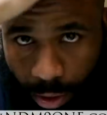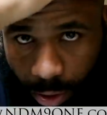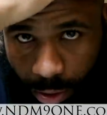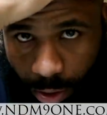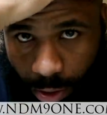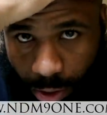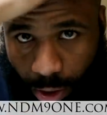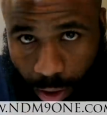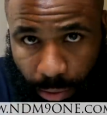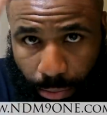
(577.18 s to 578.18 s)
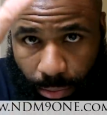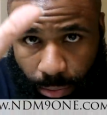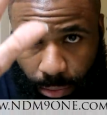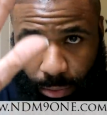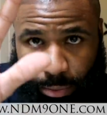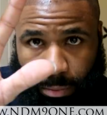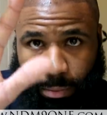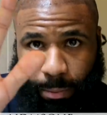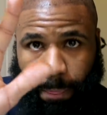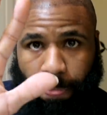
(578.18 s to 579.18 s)
I went ahead and patted my head
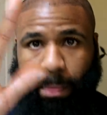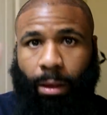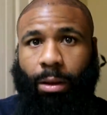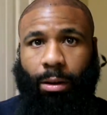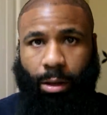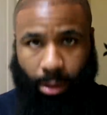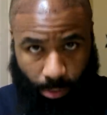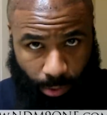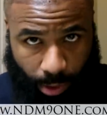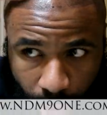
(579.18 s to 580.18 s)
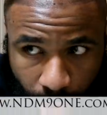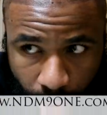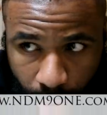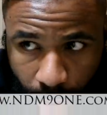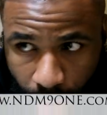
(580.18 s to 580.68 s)
and you've seen a little bit of it show